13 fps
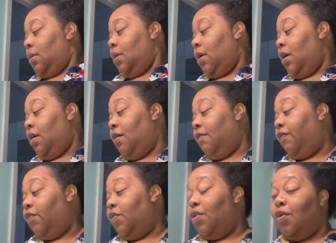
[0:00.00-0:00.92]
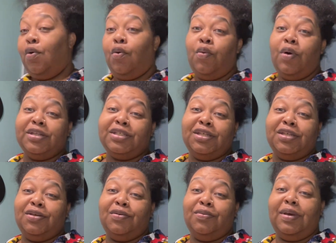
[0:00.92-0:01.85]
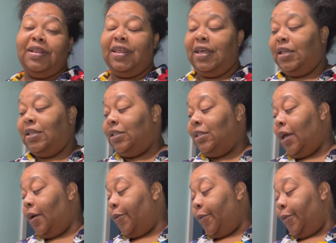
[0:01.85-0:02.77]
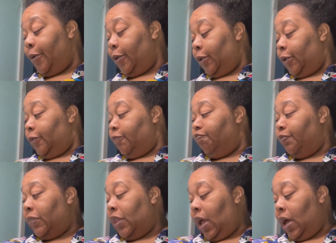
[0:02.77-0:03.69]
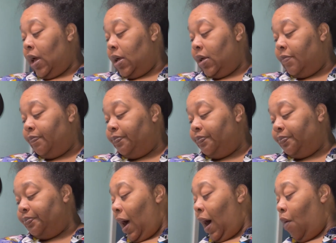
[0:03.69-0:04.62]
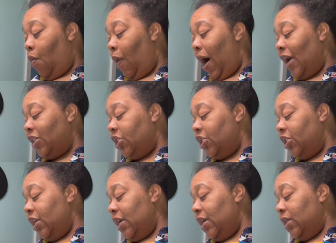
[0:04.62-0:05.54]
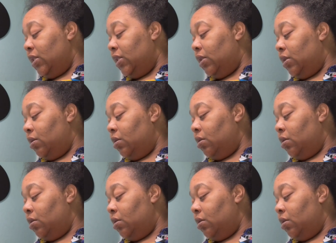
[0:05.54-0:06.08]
of what to do with it. So um, I washed it